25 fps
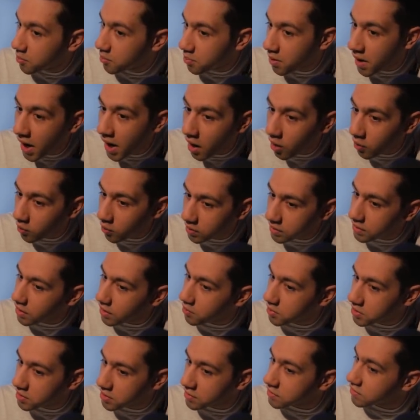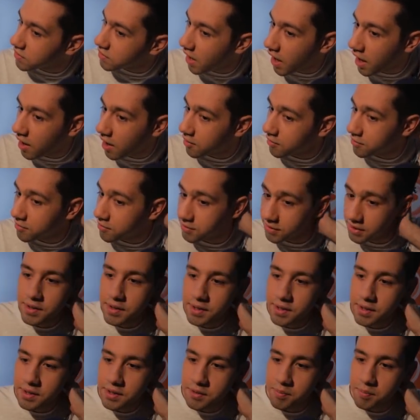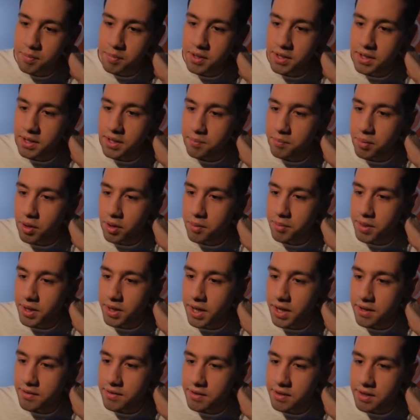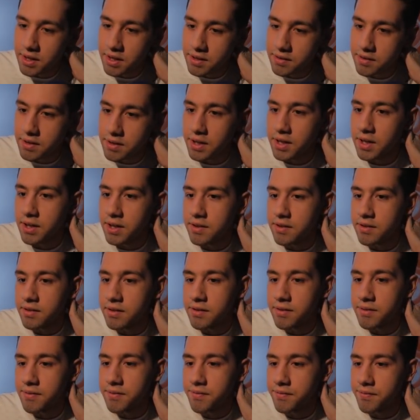power that we just have. Let's play Barbigazi next, I guess.